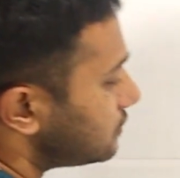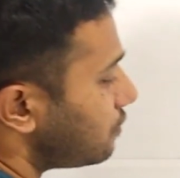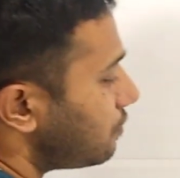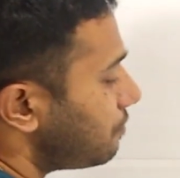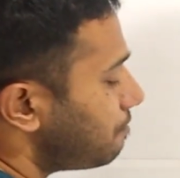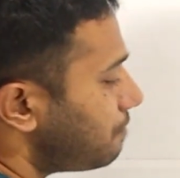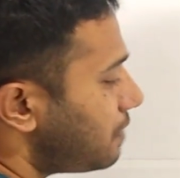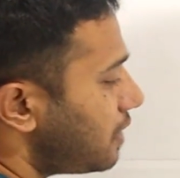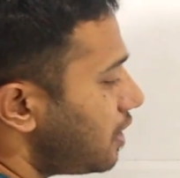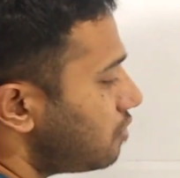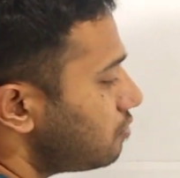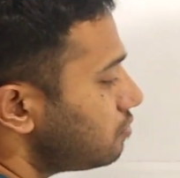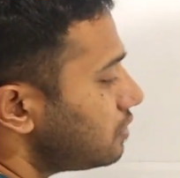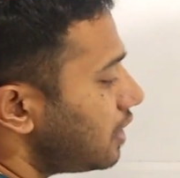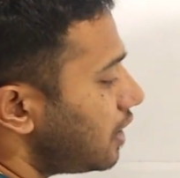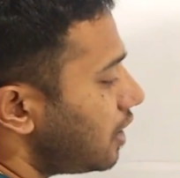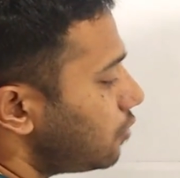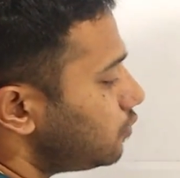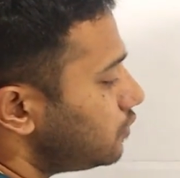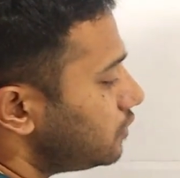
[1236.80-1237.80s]
compound
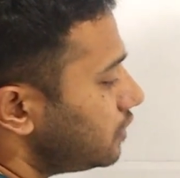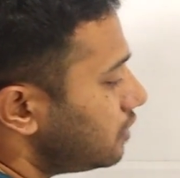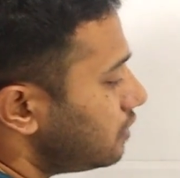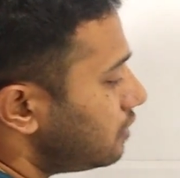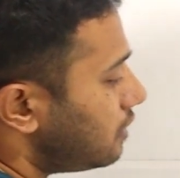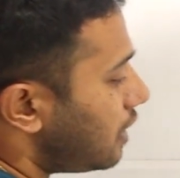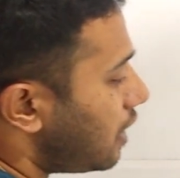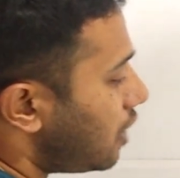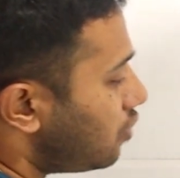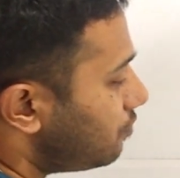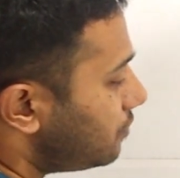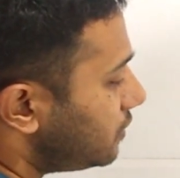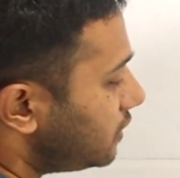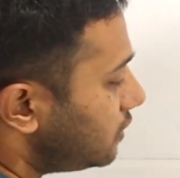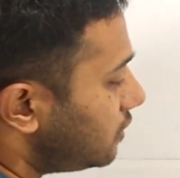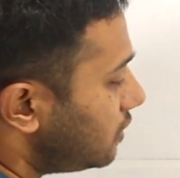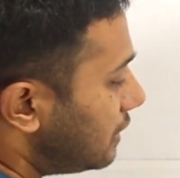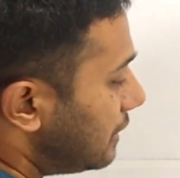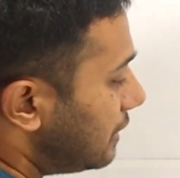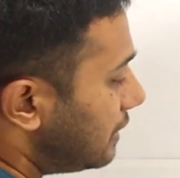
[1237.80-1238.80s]
out here, how
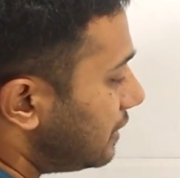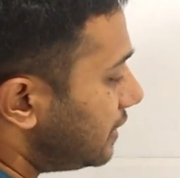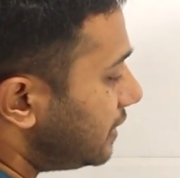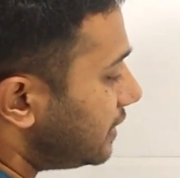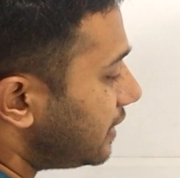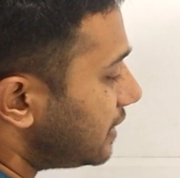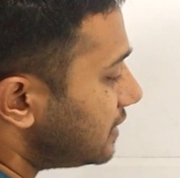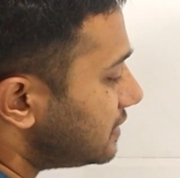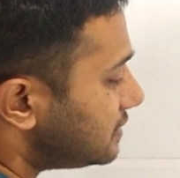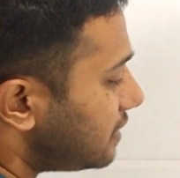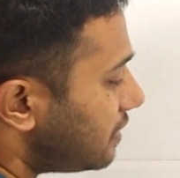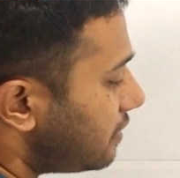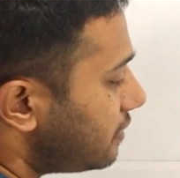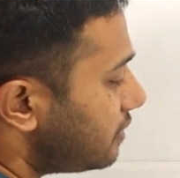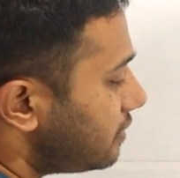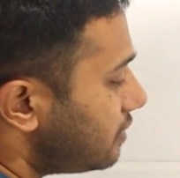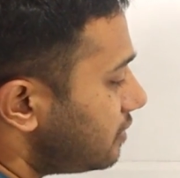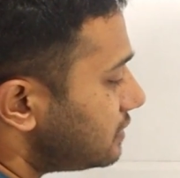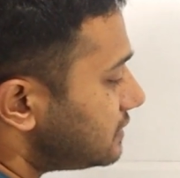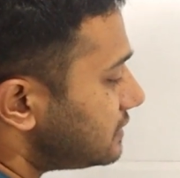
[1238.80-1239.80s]
many ligands are
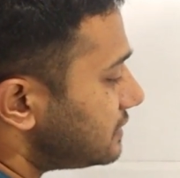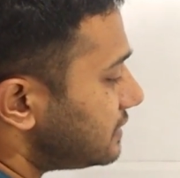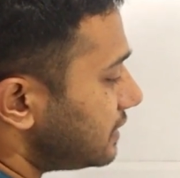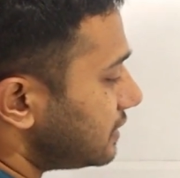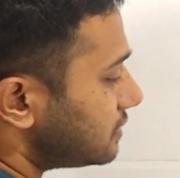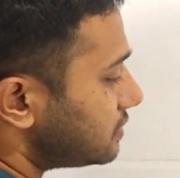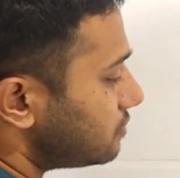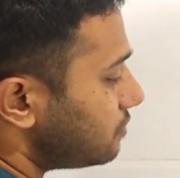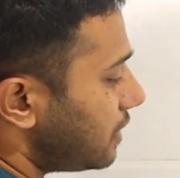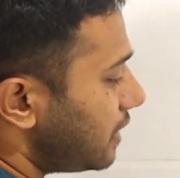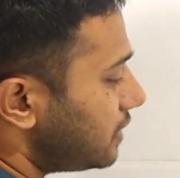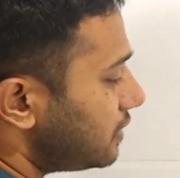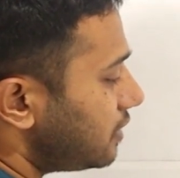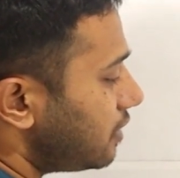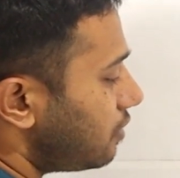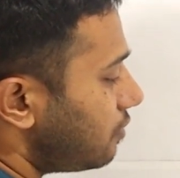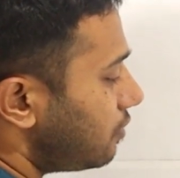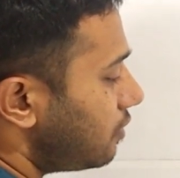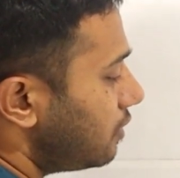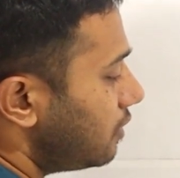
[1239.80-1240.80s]
here? 6, right
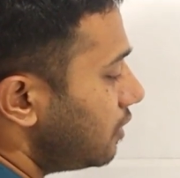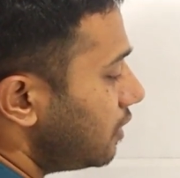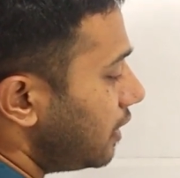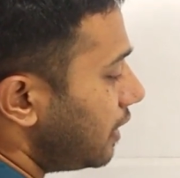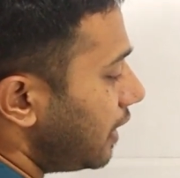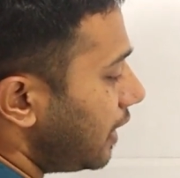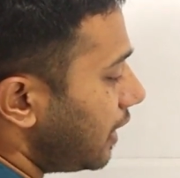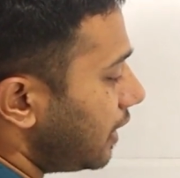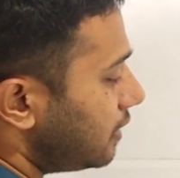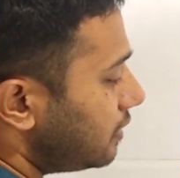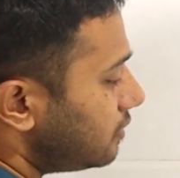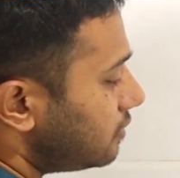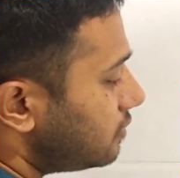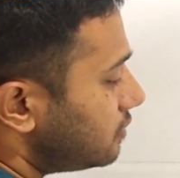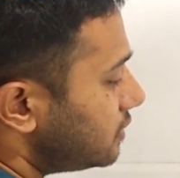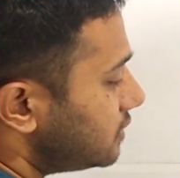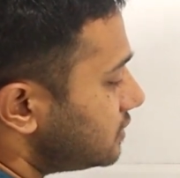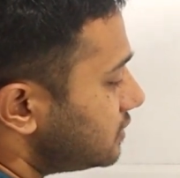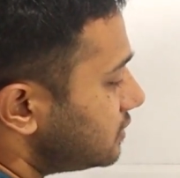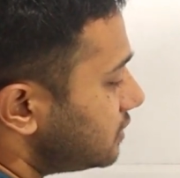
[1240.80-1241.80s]
there. And
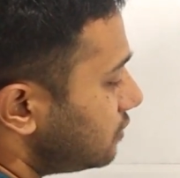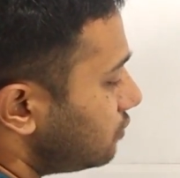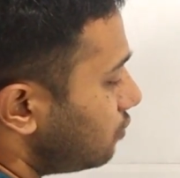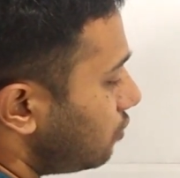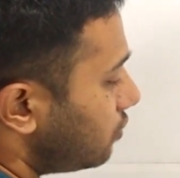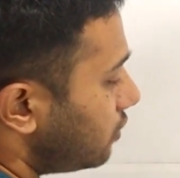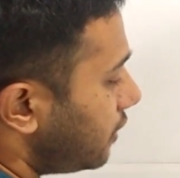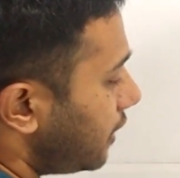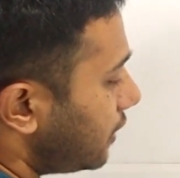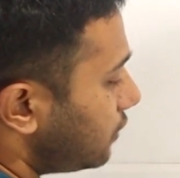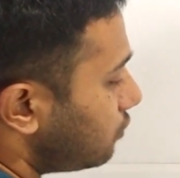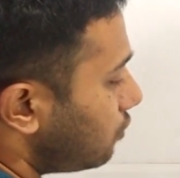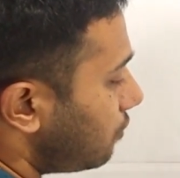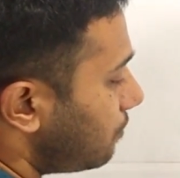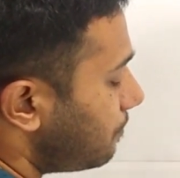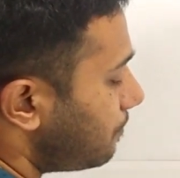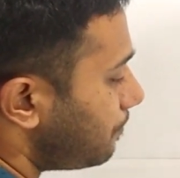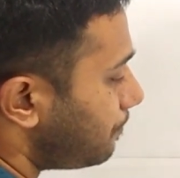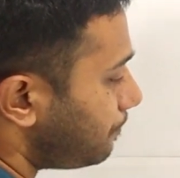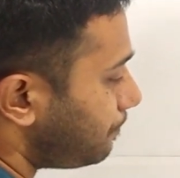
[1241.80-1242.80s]
this is the donor
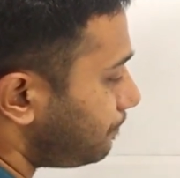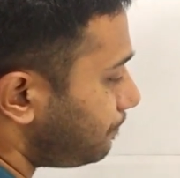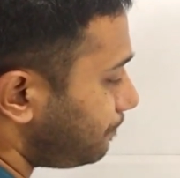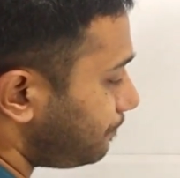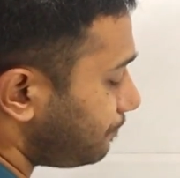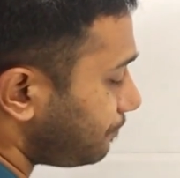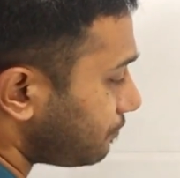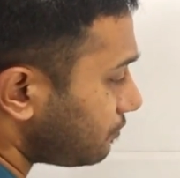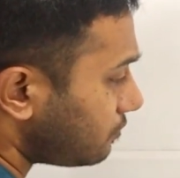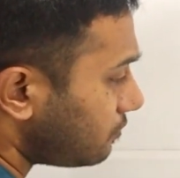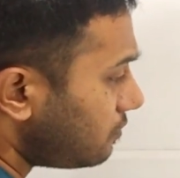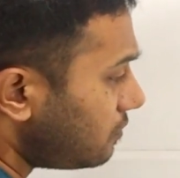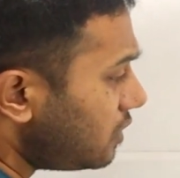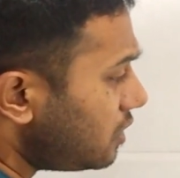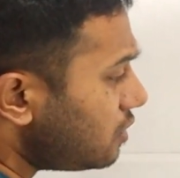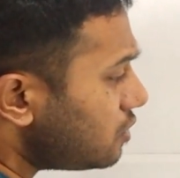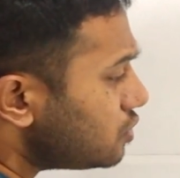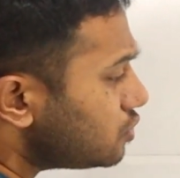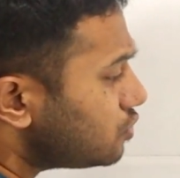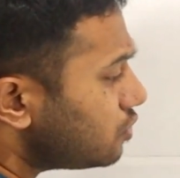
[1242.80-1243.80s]
atom.
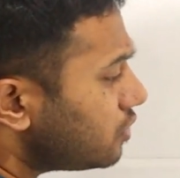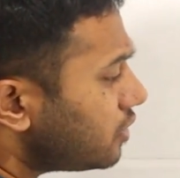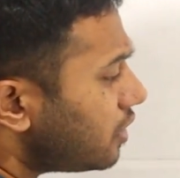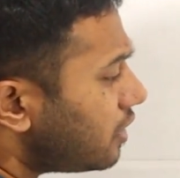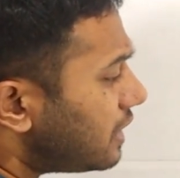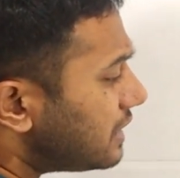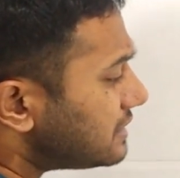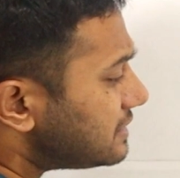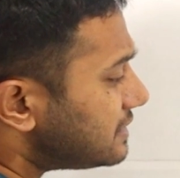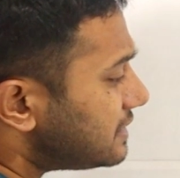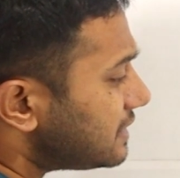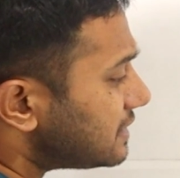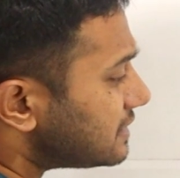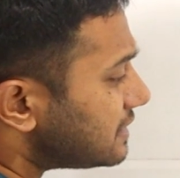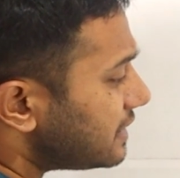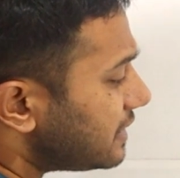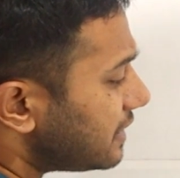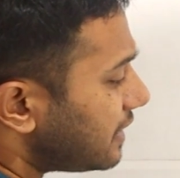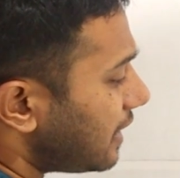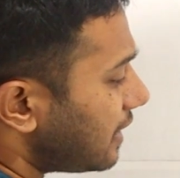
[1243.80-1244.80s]
So there are 6
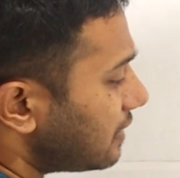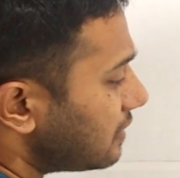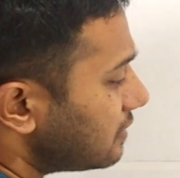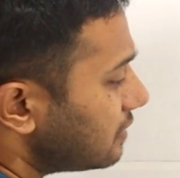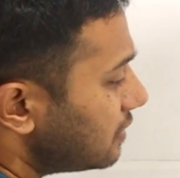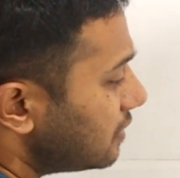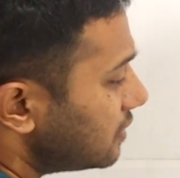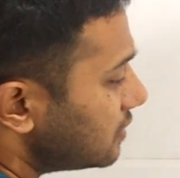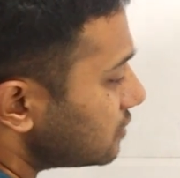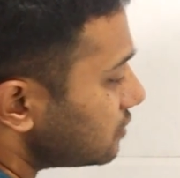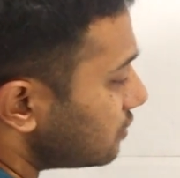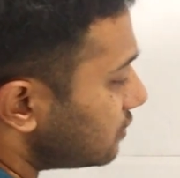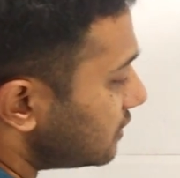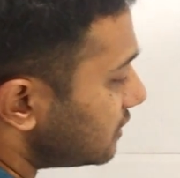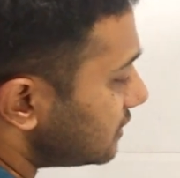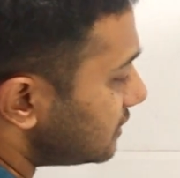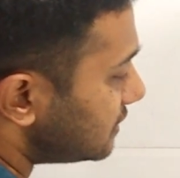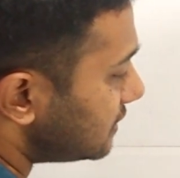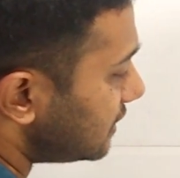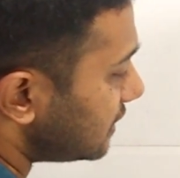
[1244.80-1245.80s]
ligands. So
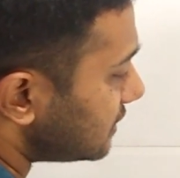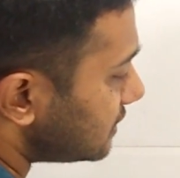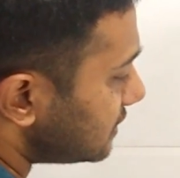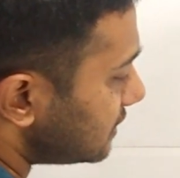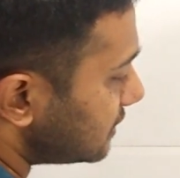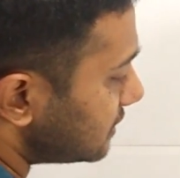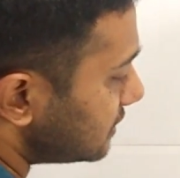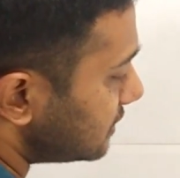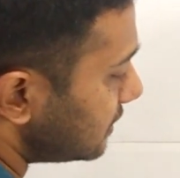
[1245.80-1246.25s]
this 6 is